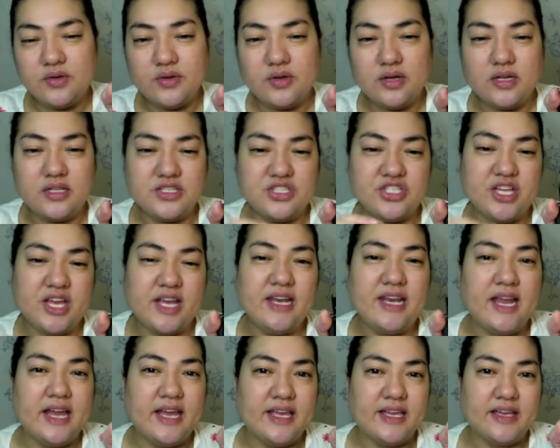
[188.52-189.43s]
a
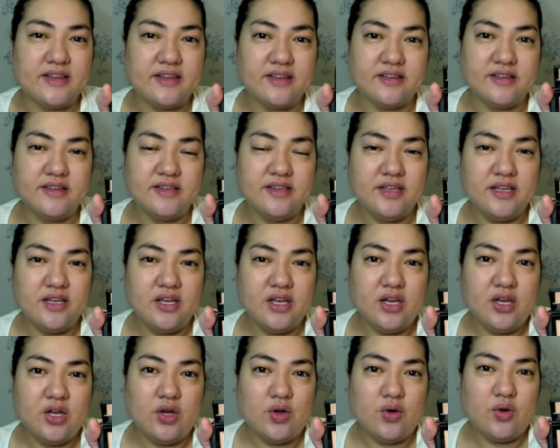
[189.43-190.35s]
gel-like
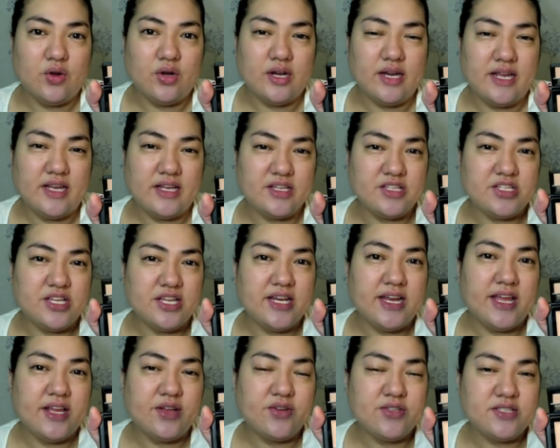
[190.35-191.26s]
or like
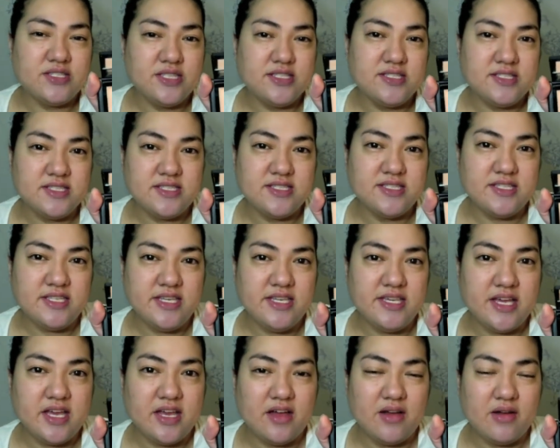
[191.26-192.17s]
gel-like
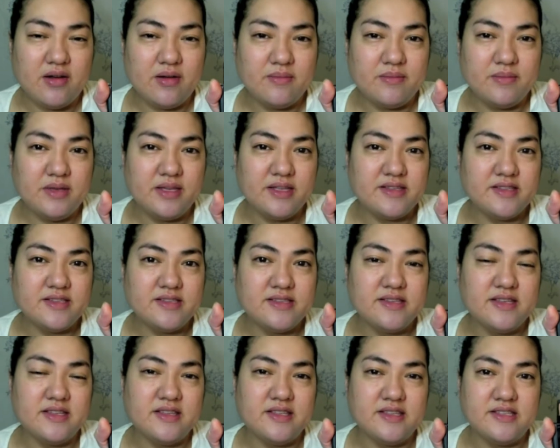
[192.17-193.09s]
consistency.
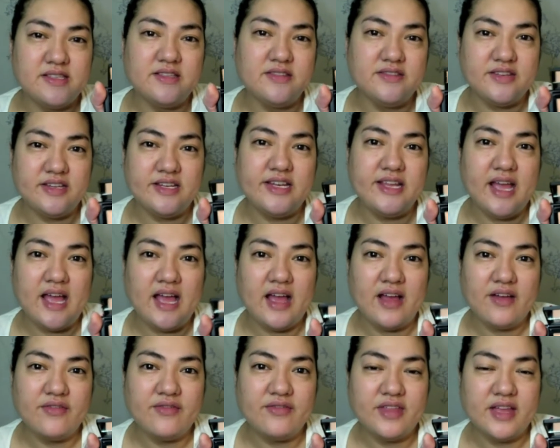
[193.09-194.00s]
It doesn't really
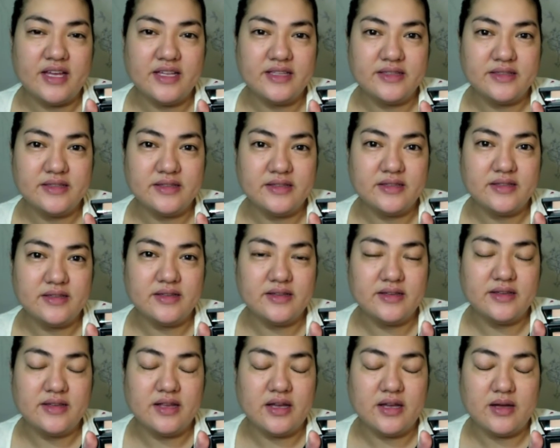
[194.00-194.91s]
have that
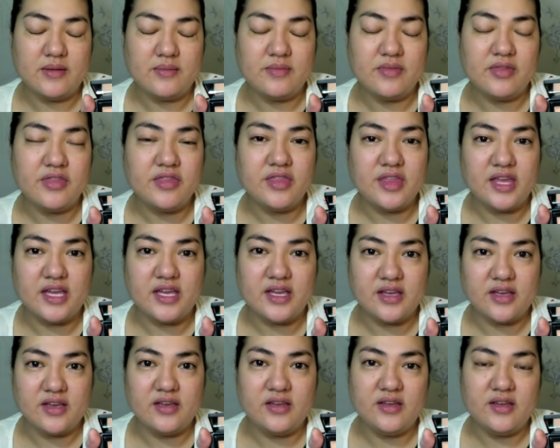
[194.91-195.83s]
thick
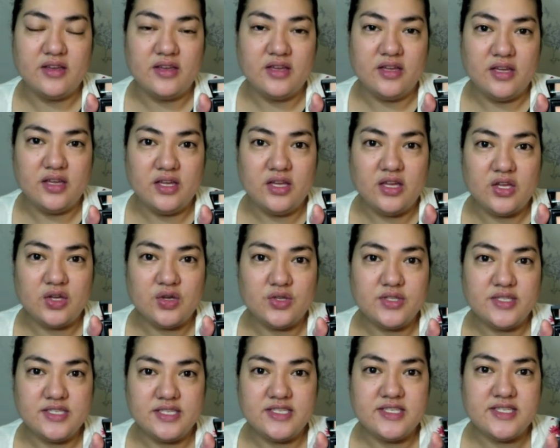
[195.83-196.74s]

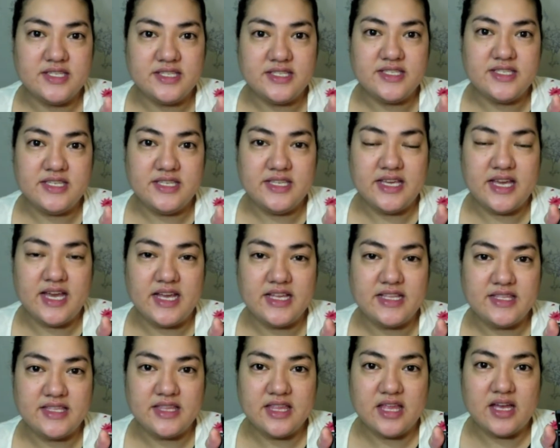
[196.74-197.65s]
consistency
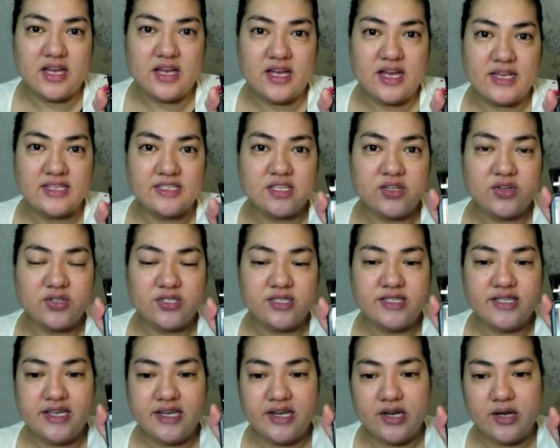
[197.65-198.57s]
as a
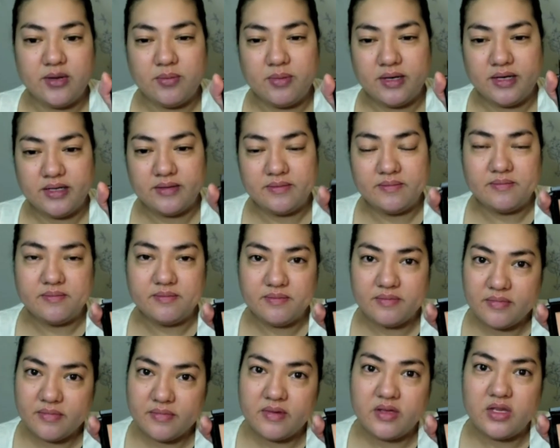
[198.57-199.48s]
concealer, but
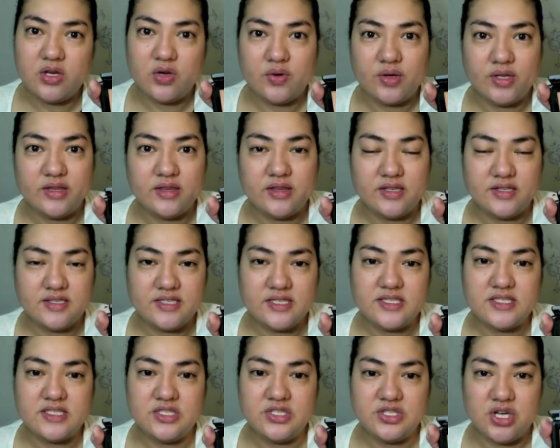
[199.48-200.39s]
it does
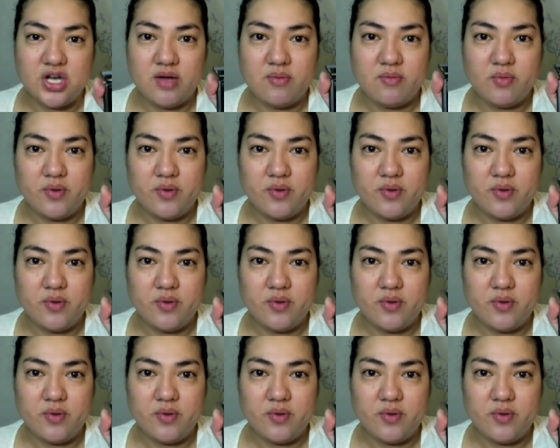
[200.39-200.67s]
its job